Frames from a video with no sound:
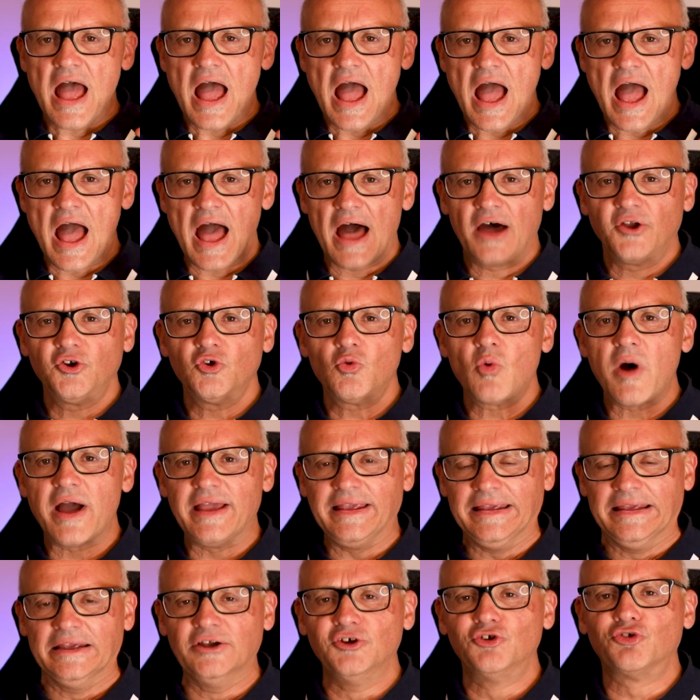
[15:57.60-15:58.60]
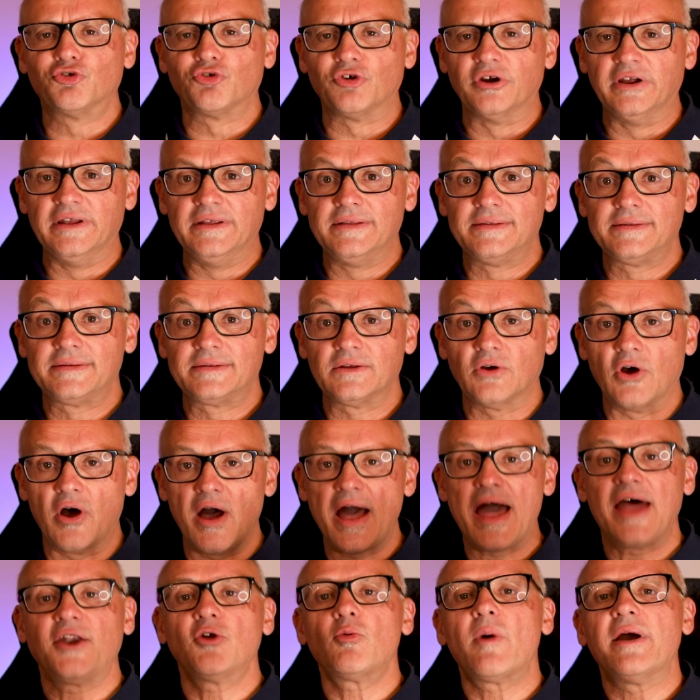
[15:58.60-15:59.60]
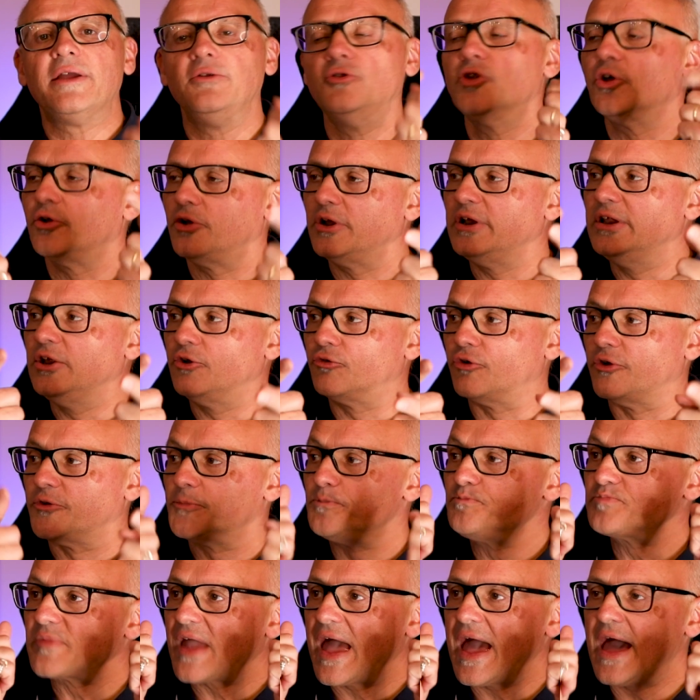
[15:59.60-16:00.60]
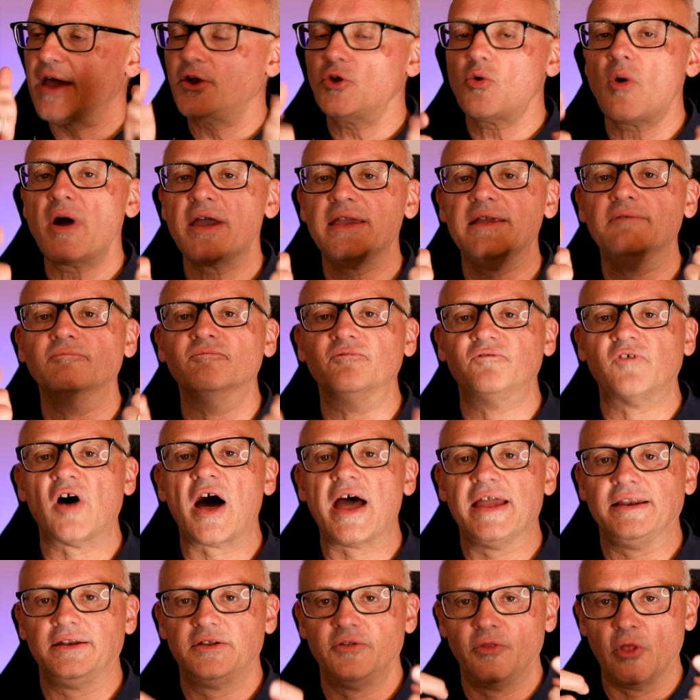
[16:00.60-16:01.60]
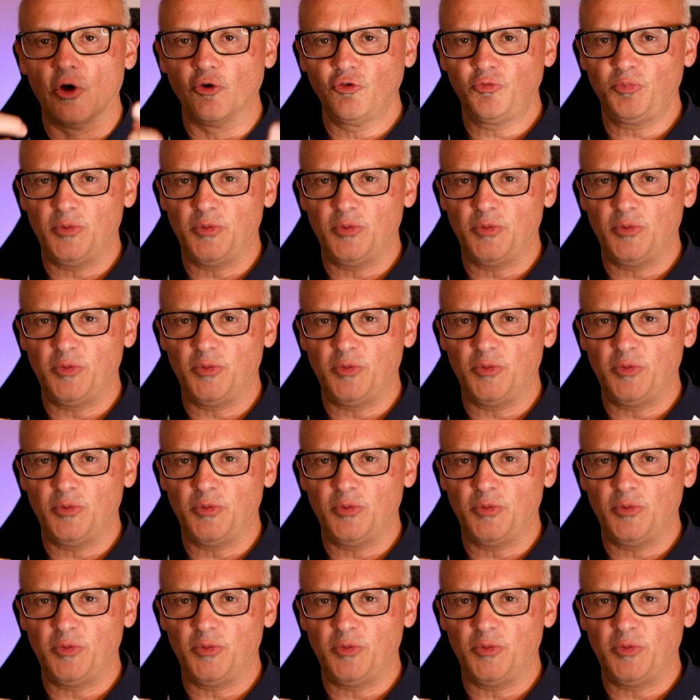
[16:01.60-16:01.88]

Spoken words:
How do I increase, how do I invite those